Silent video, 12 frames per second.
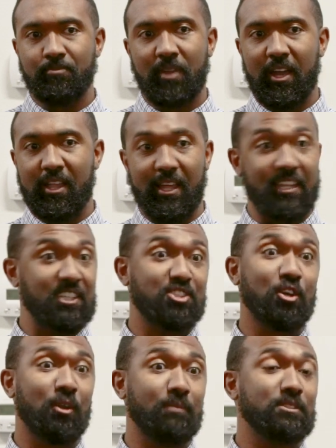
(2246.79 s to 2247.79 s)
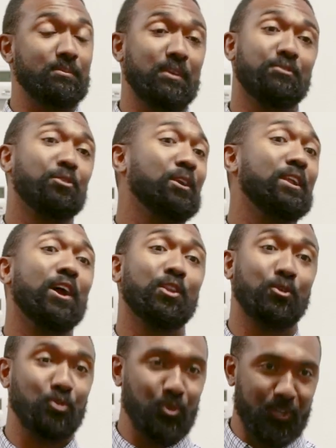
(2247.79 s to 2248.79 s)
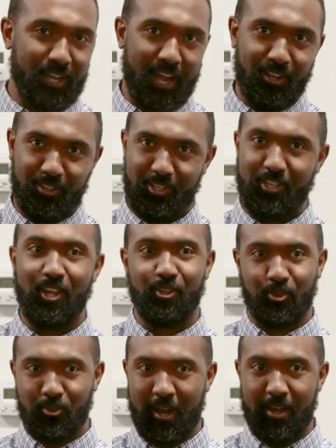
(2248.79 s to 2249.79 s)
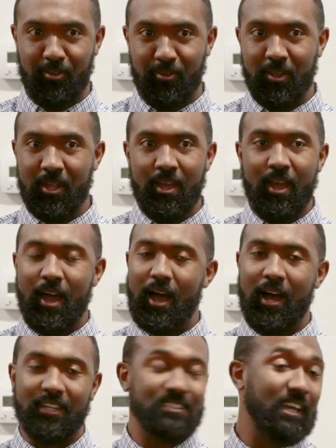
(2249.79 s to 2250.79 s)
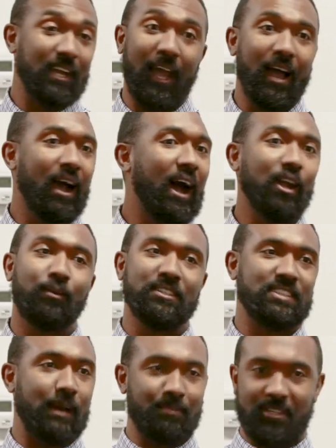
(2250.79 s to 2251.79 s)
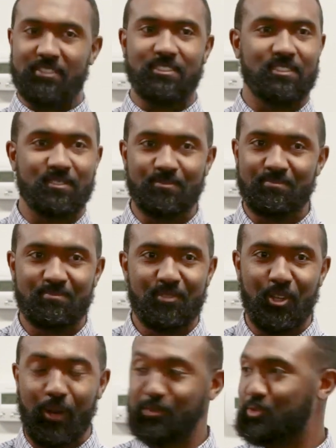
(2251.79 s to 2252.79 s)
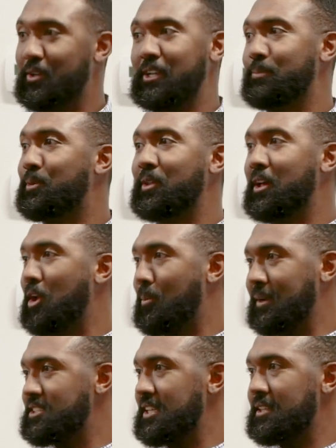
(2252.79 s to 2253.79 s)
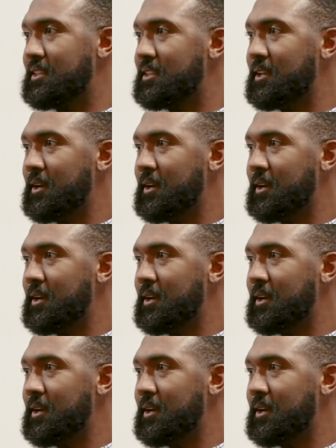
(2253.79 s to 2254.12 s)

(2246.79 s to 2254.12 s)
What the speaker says: And then he showed up to me for another root canal and another crown. It's like, how do I stop this? I'm just ready to pull out all my teeth.